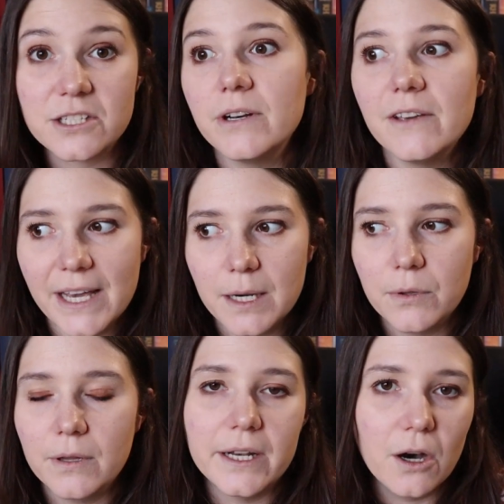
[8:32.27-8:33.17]
It's only
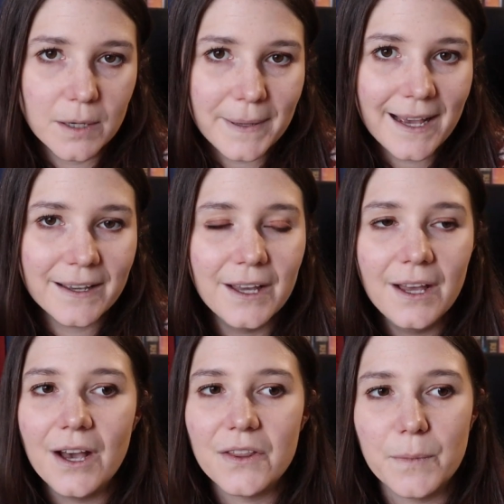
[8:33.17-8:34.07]
available in hardback
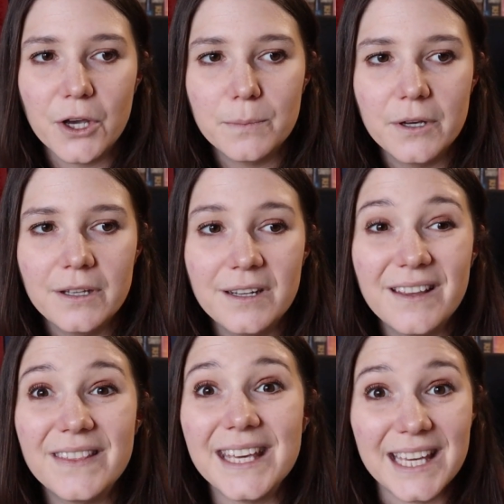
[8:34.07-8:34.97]
at the moment,
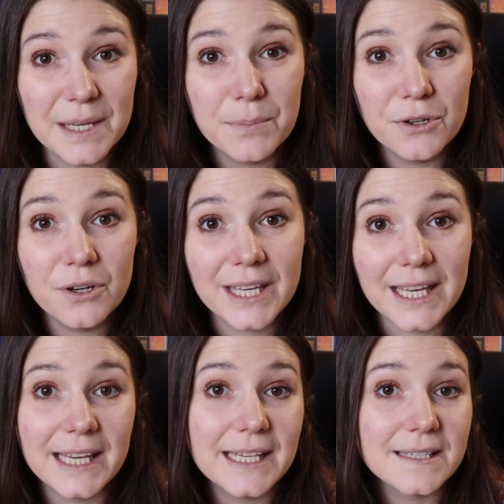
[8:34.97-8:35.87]
and the ebook
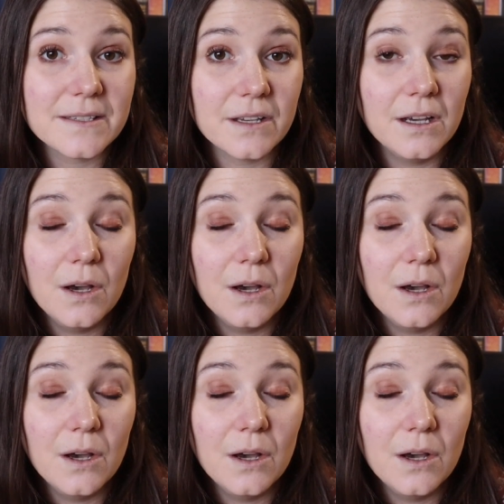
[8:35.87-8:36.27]
is